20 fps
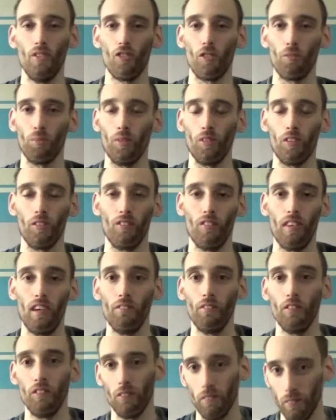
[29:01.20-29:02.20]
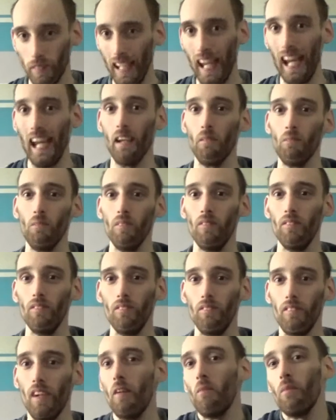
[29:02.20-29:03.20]
on board or I review a game?
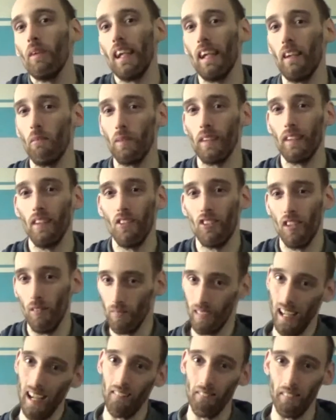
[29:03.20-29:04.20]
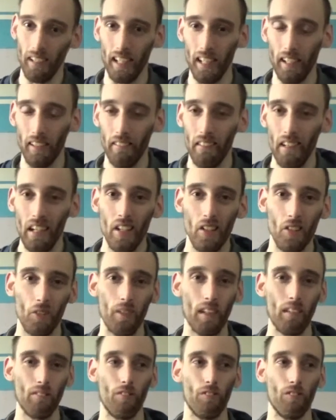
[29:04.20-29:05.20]
Nobody, because I'm down here
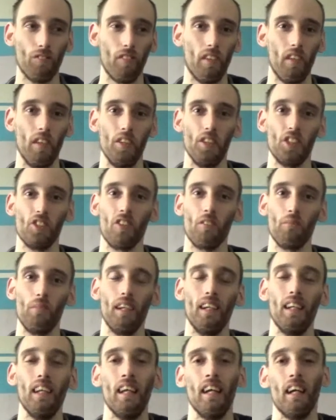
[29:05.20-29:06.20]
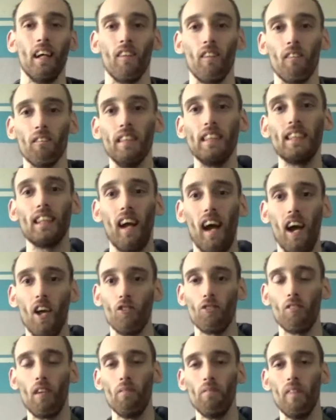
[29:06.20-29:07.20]
doing it for fun and enjoyment, and all these
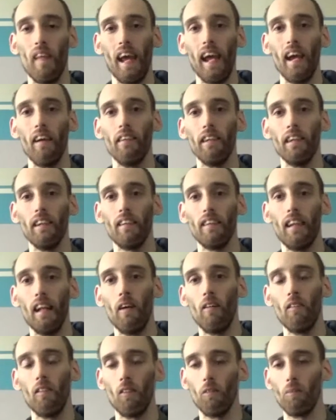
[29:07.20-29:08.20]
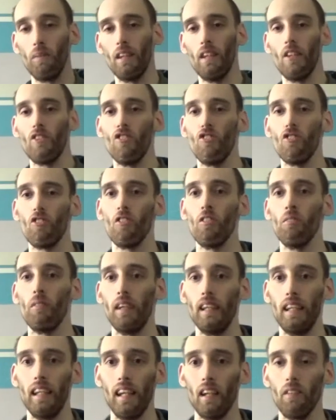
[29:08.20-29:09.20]
guys are up there, and they'll all be listened to
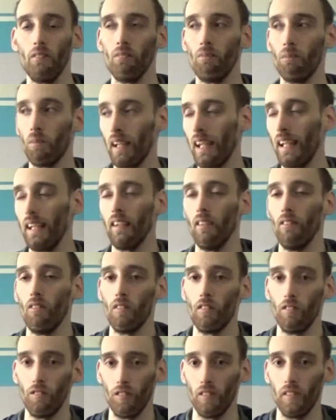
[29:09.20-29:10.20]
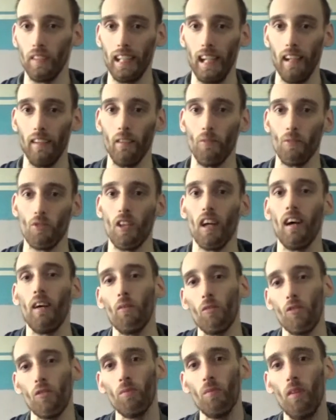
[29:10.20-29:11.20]
when they play or review the game
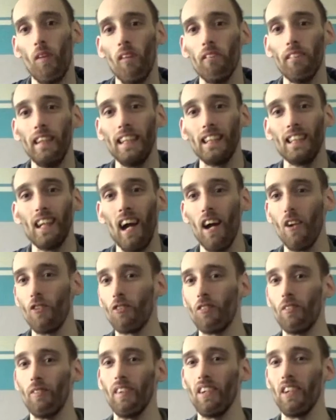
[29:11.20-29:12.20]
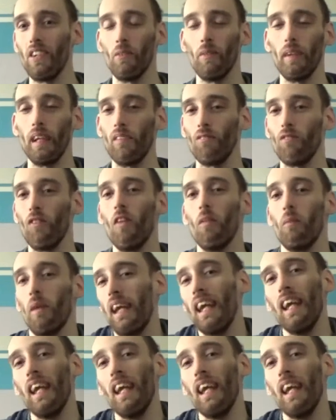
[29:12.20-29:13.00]
themselves. All these guys are already doing it for me.